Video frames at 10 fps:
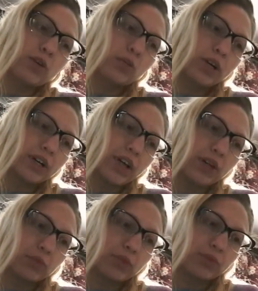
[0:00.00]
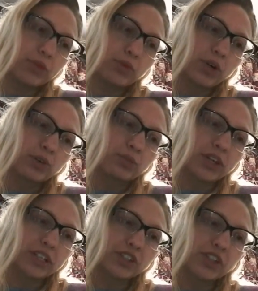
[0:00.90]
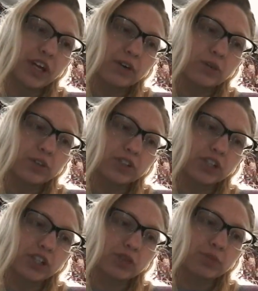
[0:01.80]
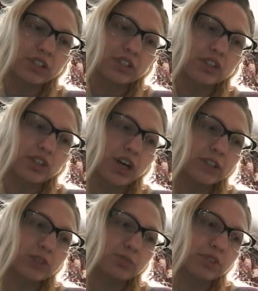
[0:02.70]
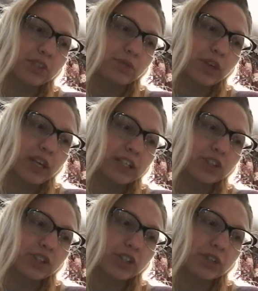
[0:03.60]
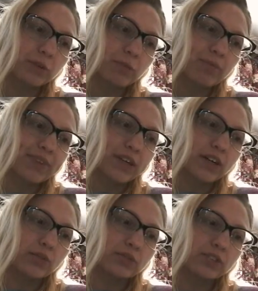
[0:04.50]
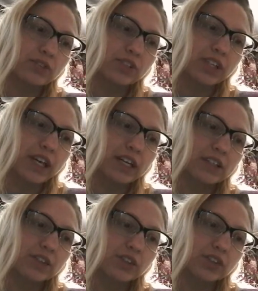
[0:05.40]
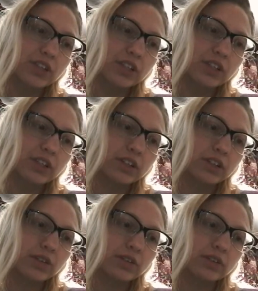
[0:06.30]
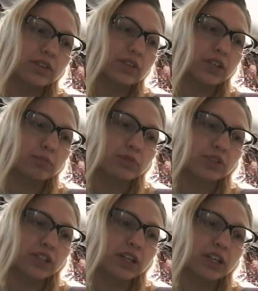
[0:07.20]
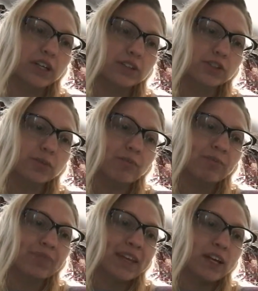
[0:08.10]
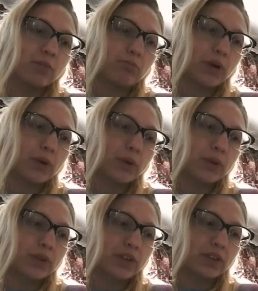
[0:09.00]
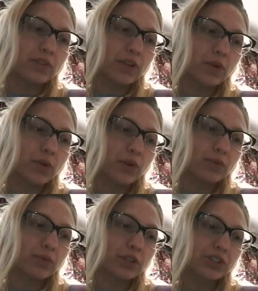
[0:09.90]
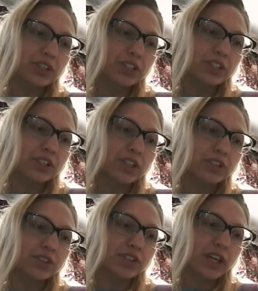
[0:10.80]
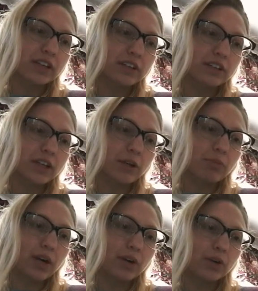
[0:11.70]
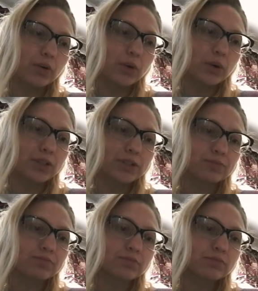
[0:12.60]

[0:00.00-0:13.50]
1. A review of a state court judgment is sought. Specification of the stage in the proceedings, both in the court of first instance and in the appellate court,